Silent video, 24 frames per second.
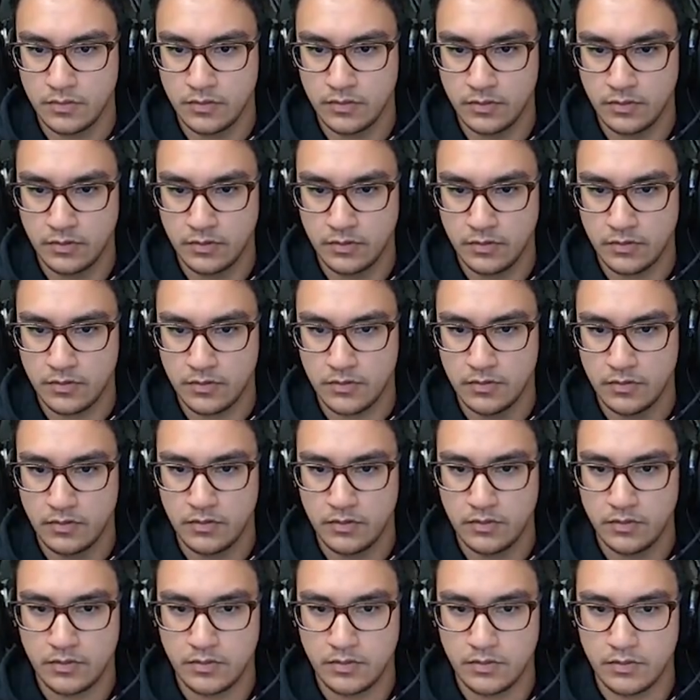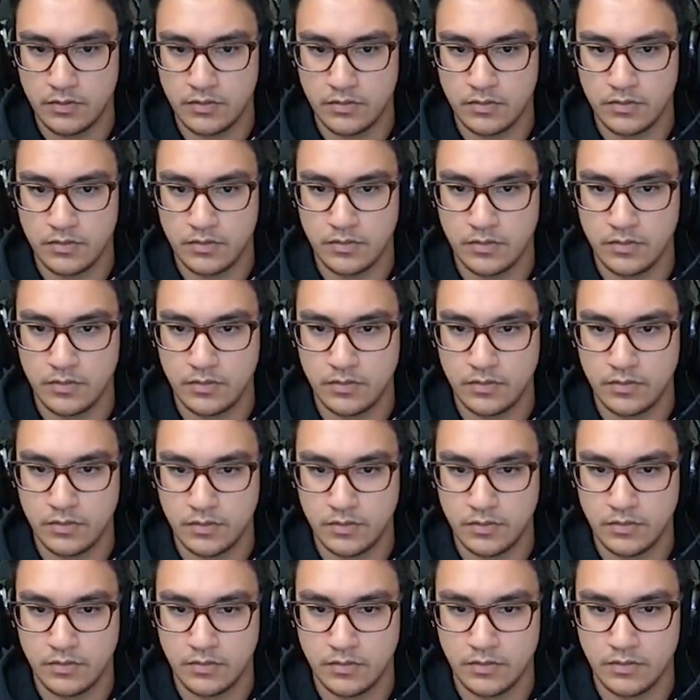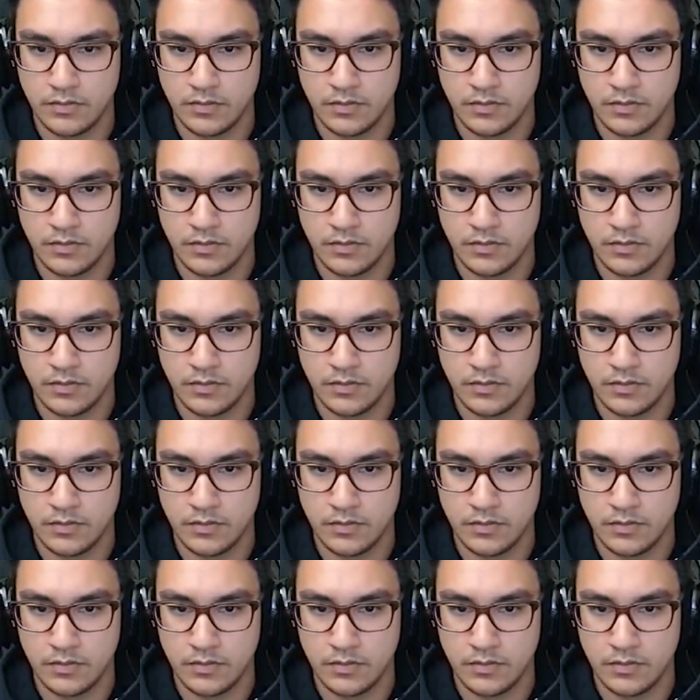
2 days of playing a